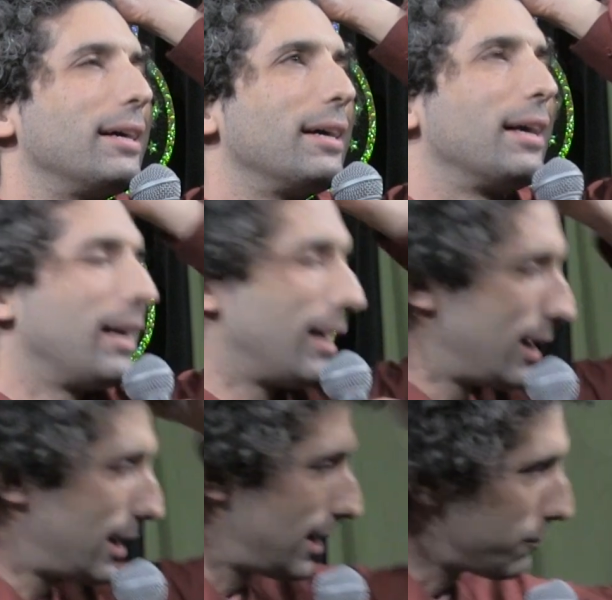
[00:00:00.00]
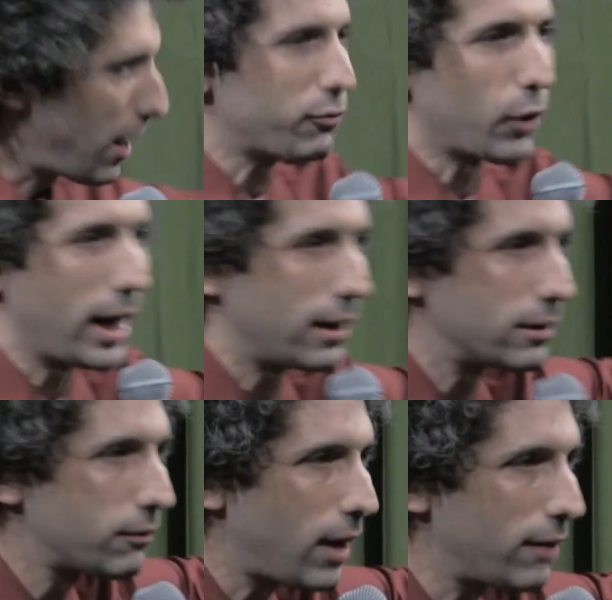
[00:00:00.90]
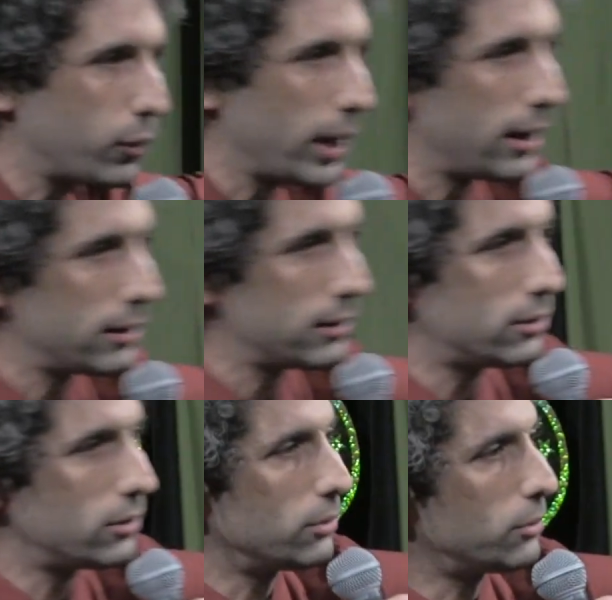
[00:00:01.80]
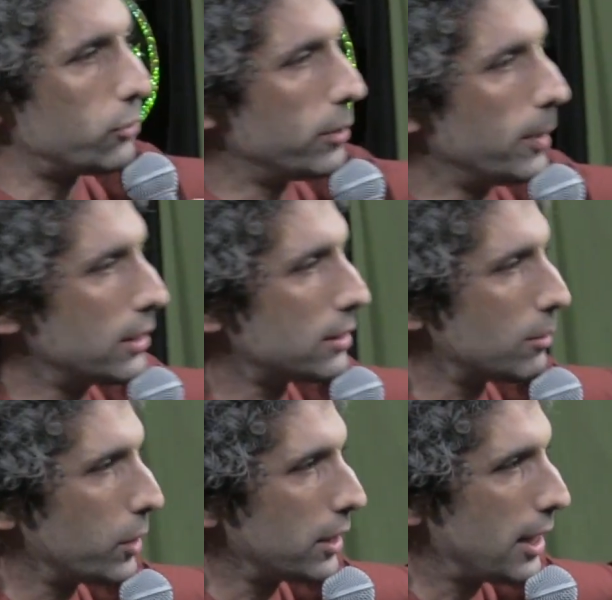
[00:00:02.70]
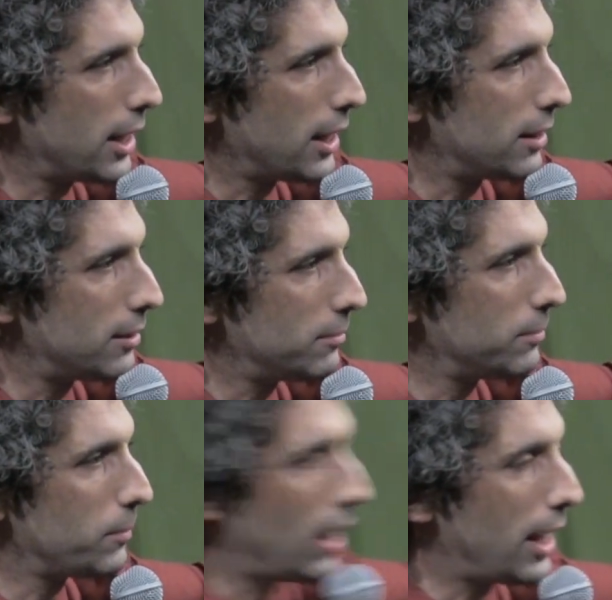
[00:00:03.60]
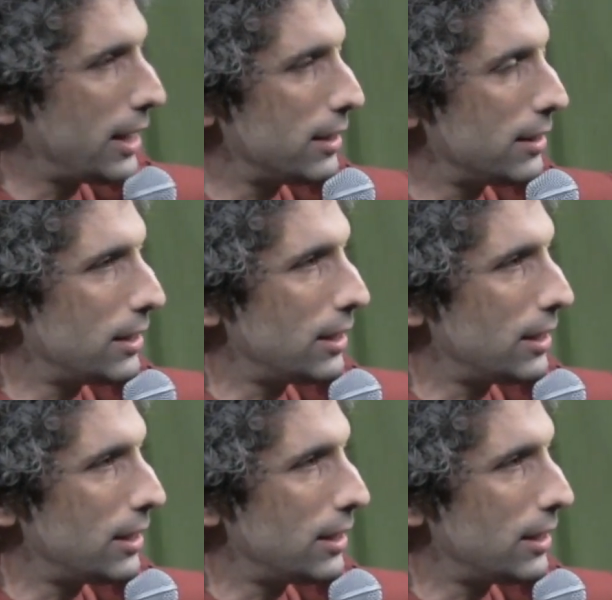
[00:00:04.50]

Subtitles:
$5,000 to cremate someone, and I'm